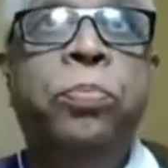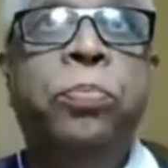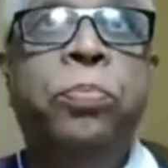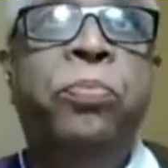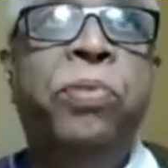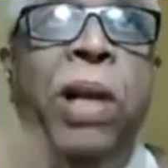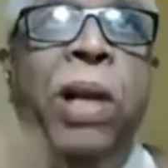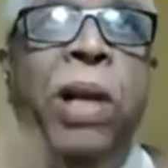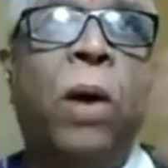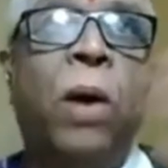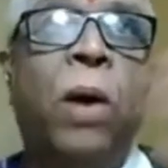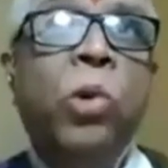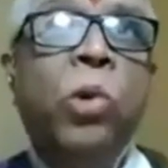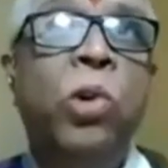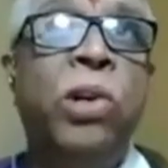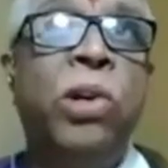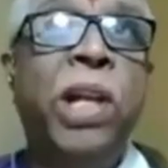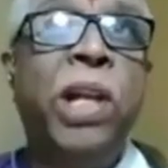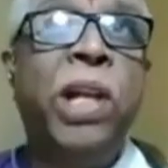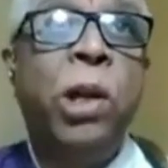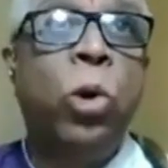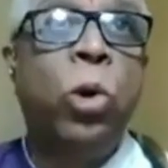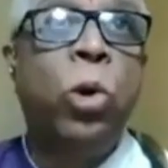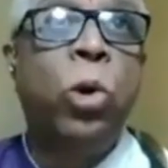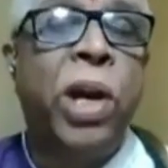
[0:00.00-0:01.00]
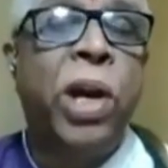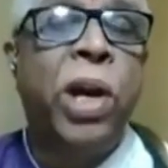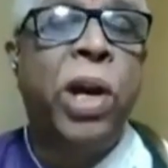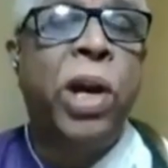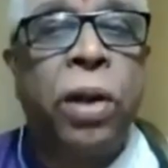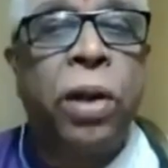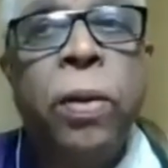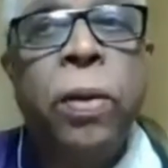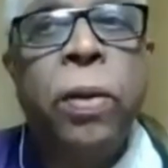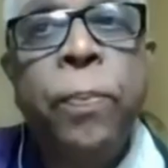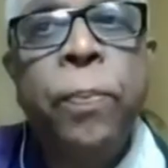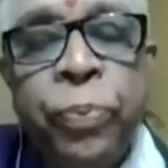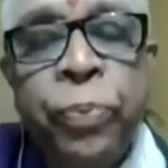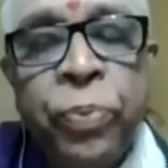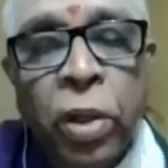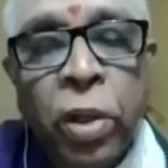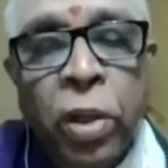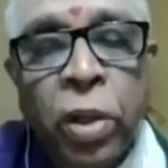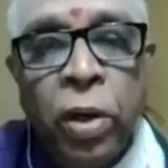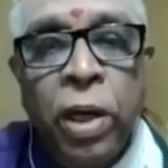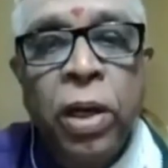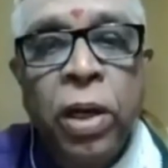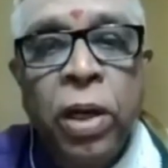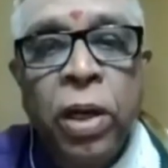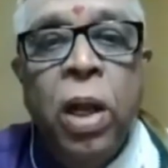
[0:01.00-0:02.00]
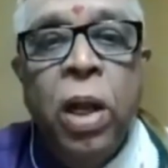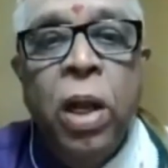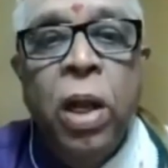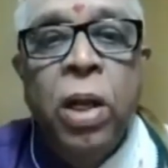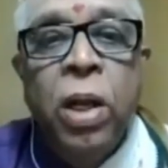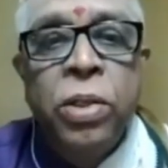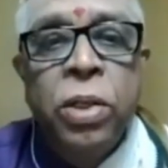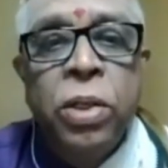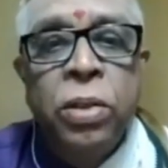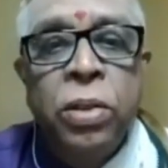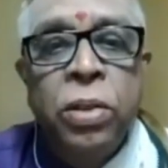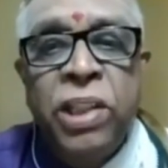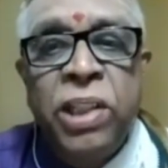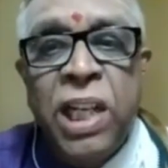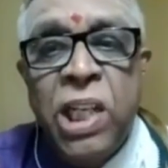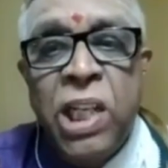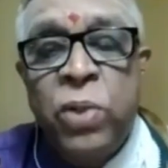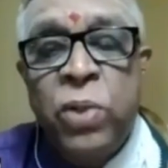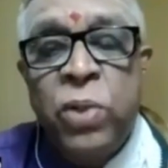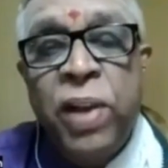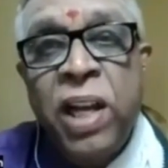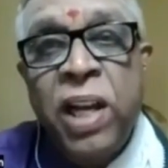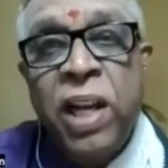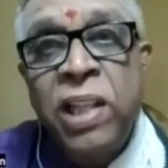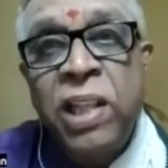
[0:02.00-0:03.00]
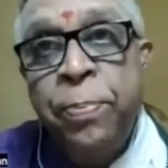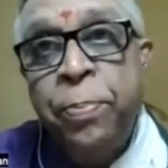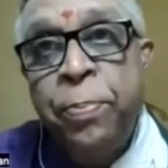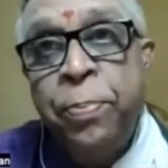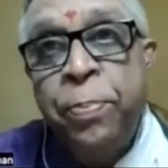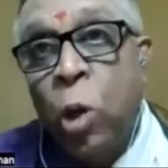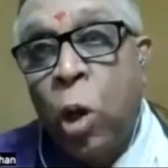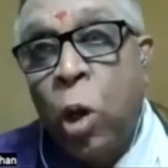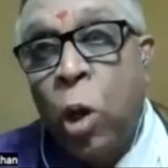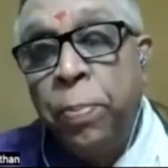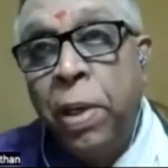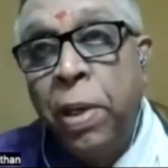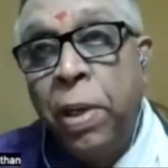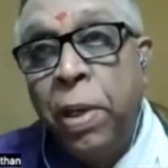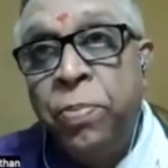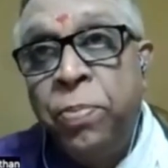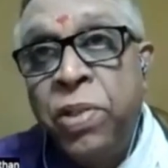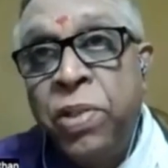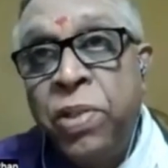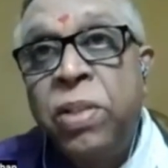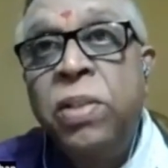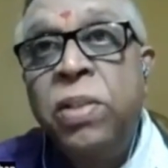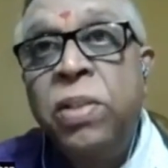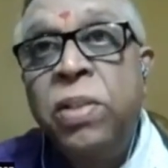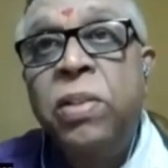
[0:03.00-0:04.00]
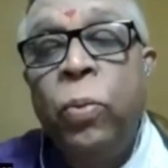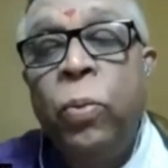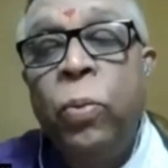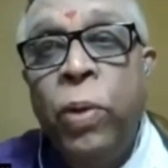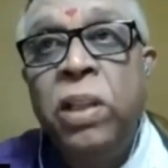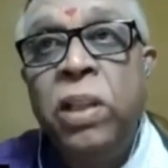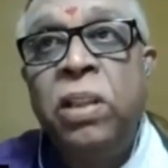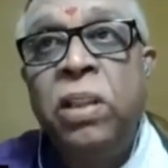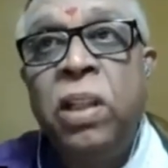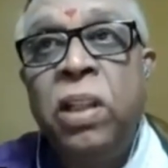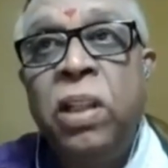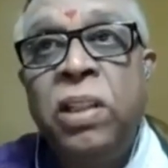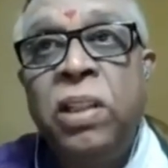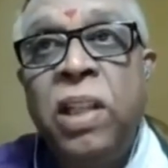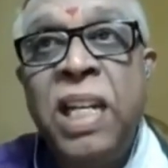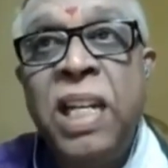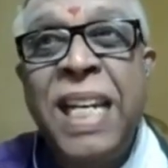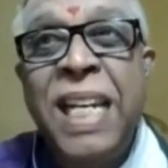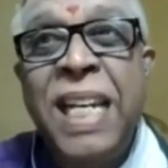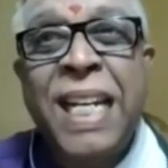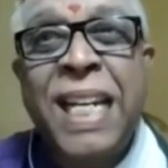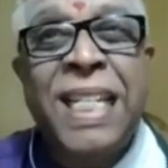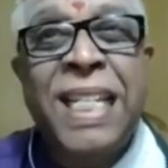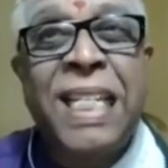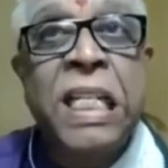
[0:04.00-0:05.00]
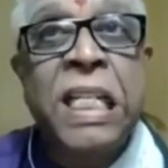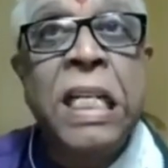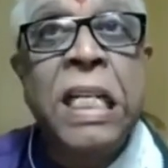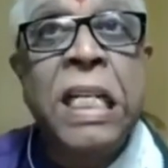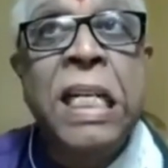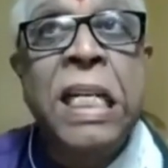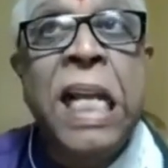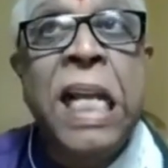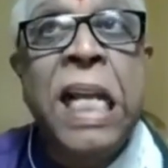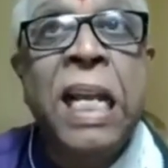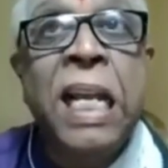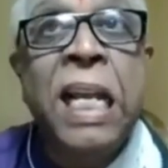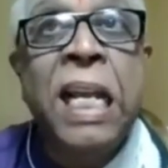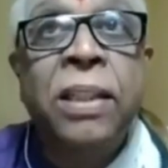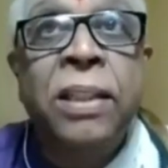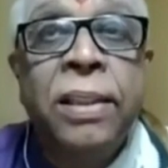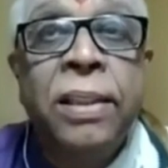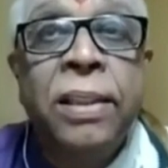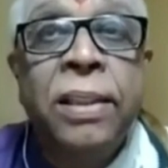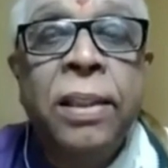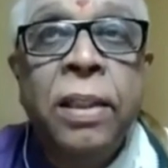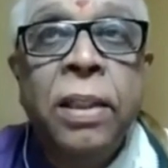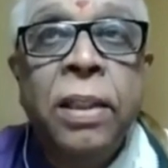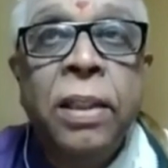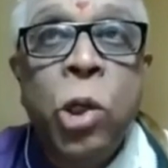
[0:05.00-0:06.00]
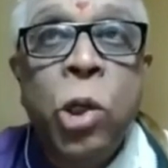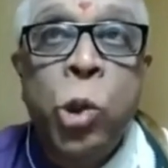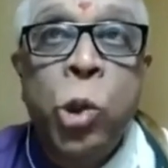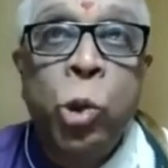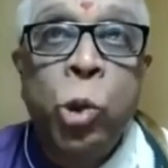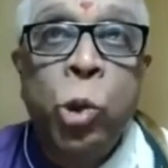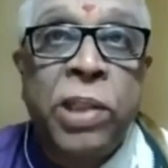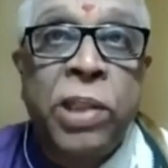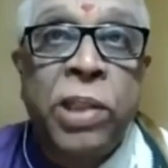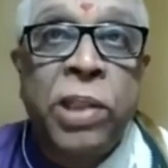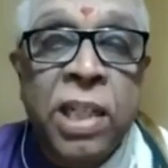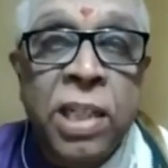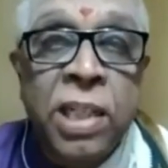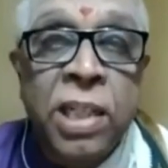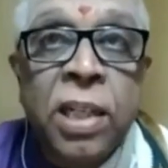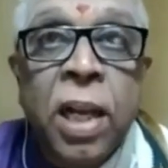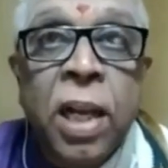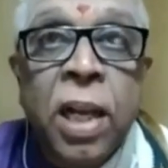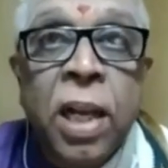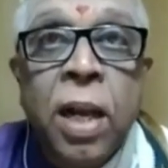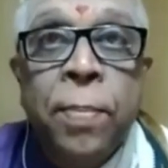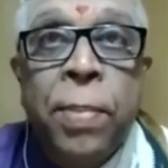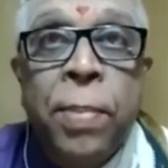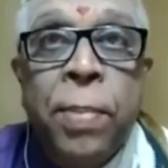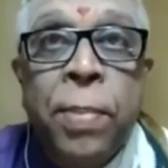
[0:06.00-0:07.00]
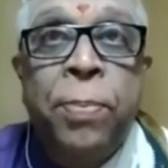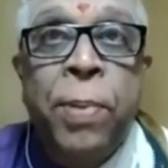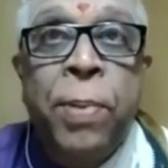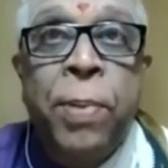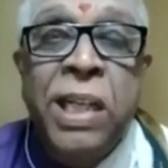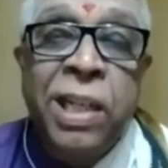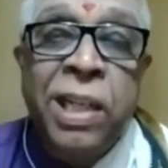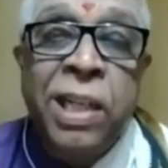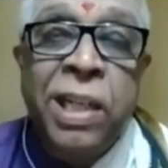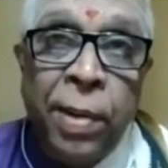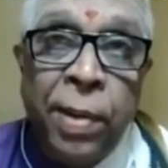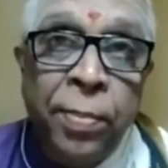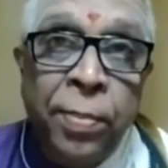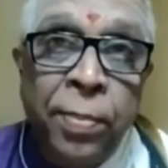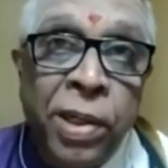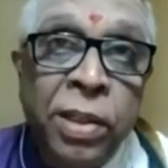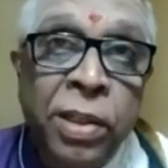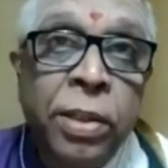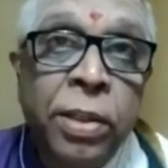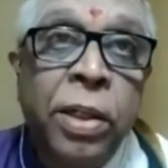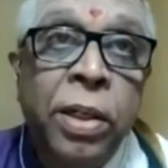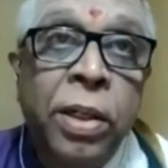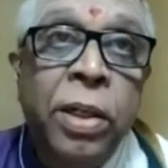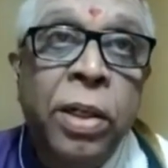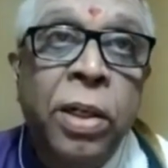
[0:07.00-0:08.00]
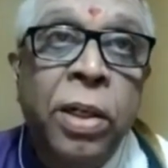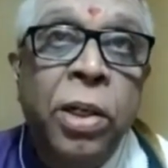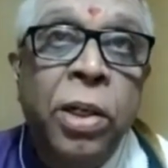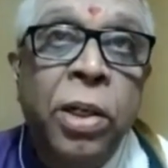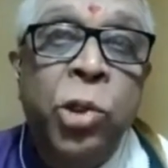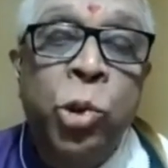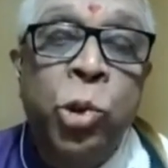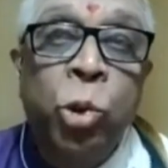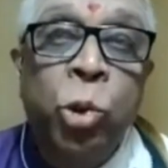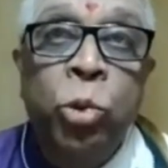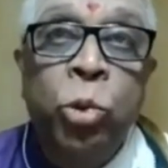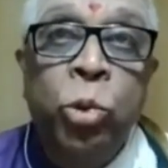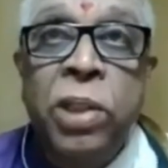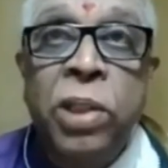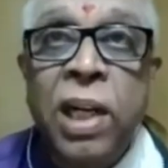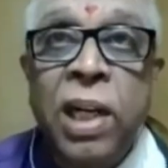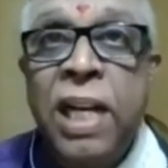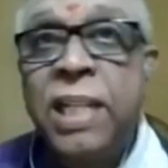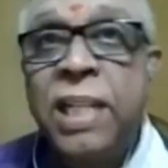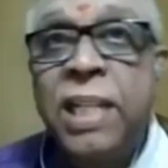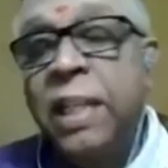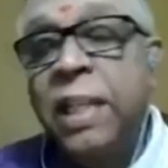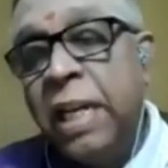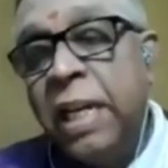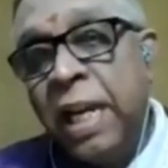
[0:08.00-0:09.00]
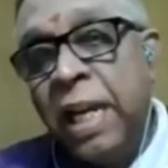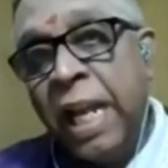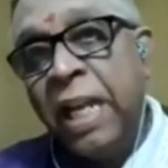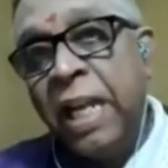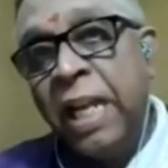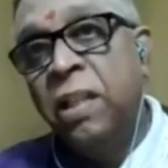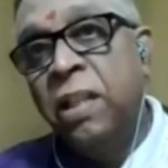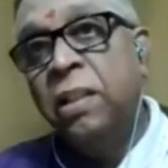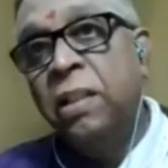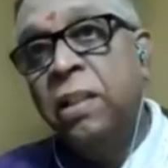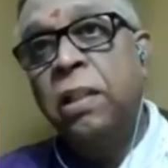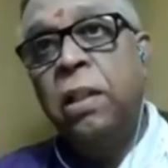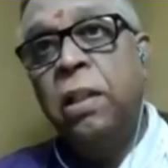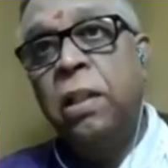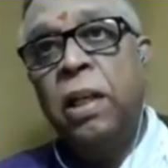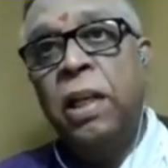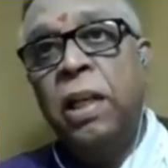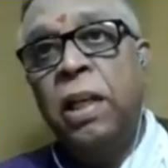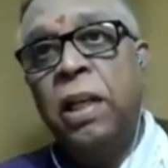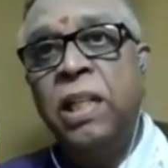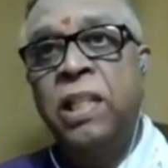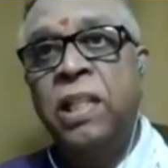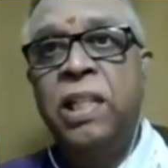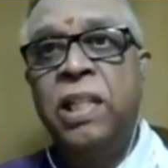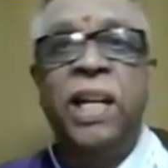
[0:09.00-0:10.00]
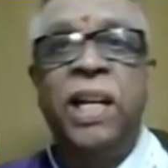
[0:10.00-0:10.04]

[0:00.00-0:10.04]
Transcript: we have to decode it. So these were the problems with the next layer, sutras. But please remember, sutra as a layer is